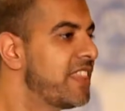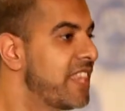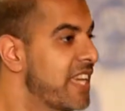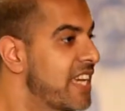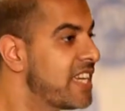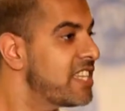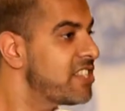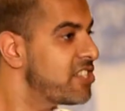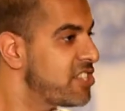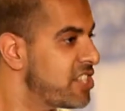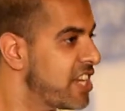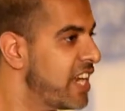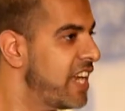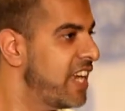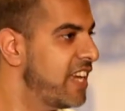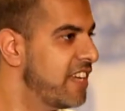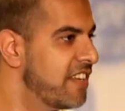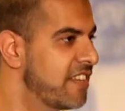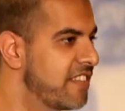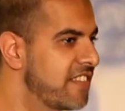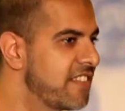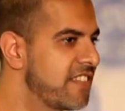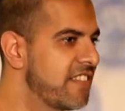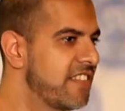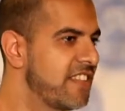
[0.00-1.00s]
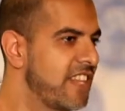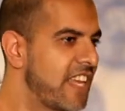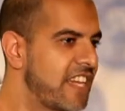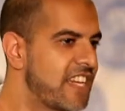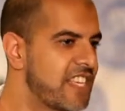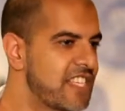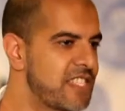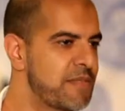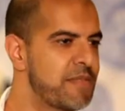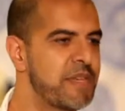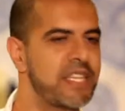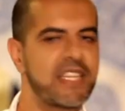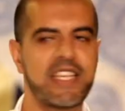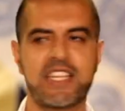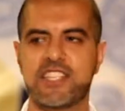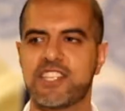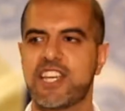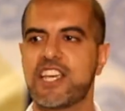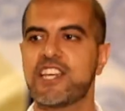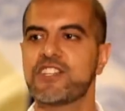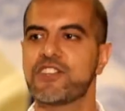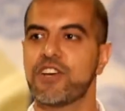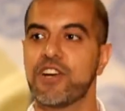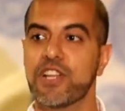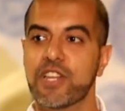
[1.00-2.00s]
Things change. That doesn't mean they
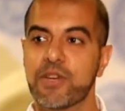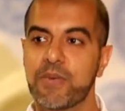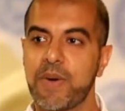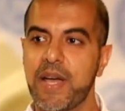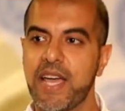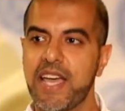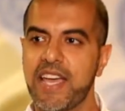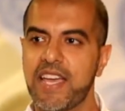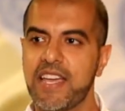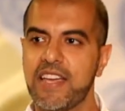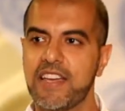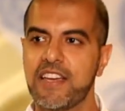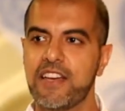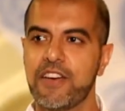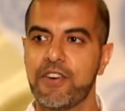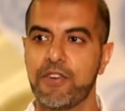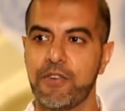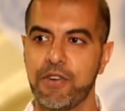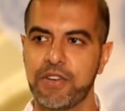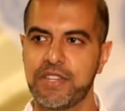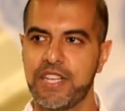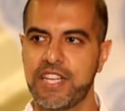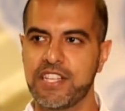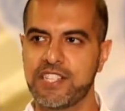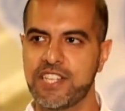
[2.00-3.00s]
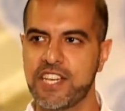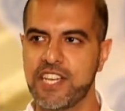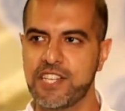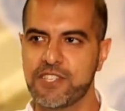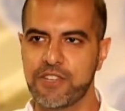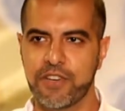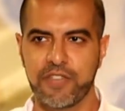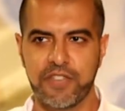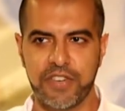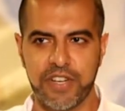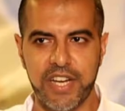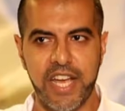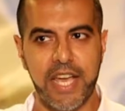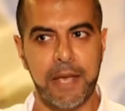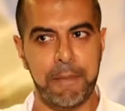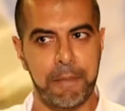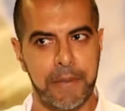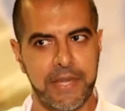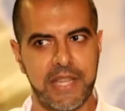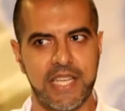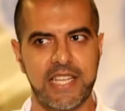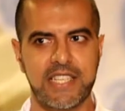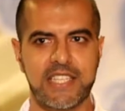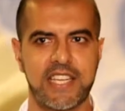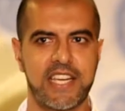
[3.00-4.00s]
change all the way or they change overnight,
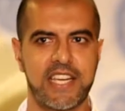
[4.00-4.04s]
but they